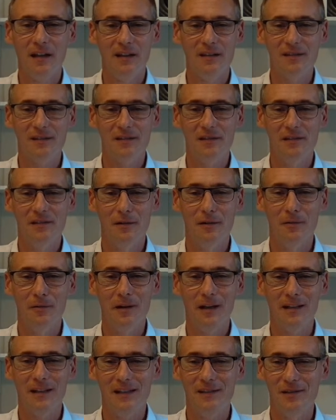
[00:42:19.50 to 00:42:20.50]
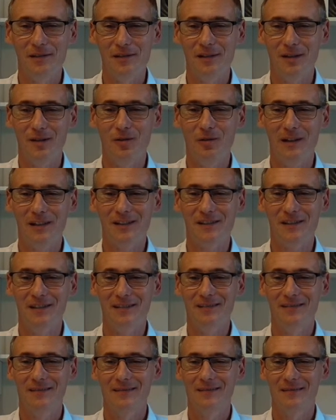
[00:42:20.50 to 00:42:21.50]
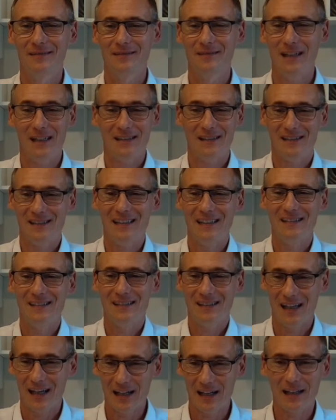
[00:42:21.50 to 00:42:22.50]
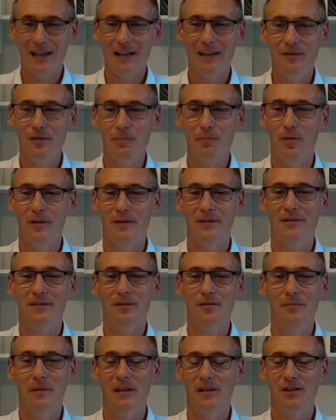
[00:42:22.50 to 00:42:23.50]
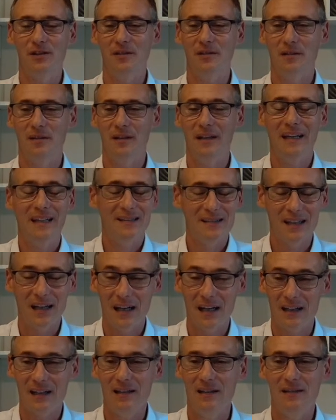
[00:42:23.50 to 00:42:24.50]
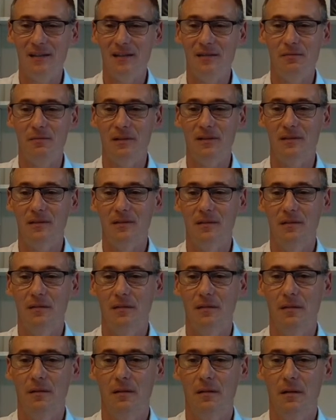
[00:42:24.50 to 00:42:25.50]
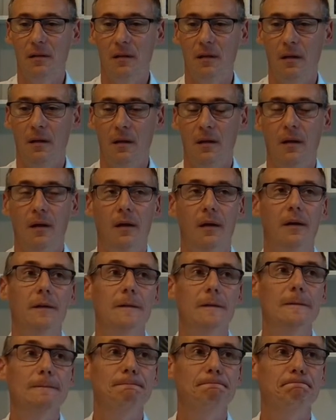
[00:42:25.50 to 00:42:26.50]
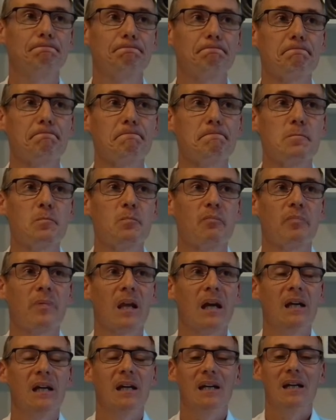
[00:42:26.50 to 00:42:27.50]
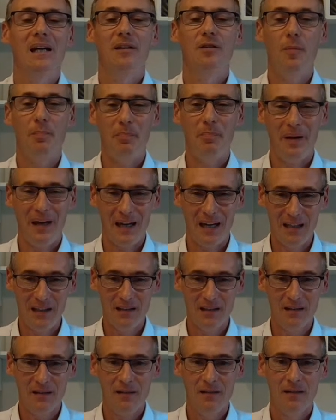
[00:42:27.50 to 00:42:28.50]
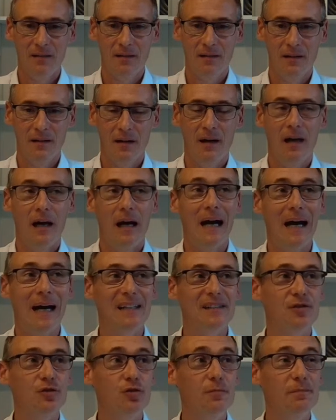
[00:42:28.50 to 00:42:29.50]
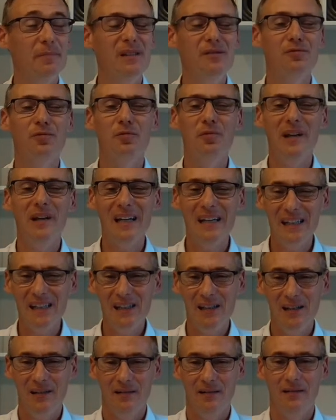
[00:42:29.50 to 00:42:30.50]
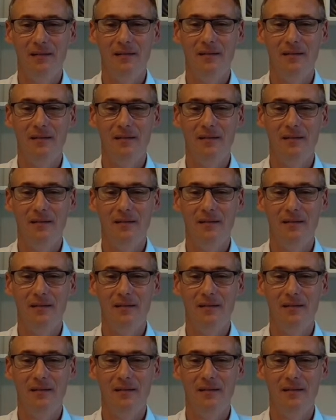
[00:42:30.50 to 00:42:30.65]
You got the answer already to your question. That's exactly the point you mentioned. Exactly these ones. The pain has to be really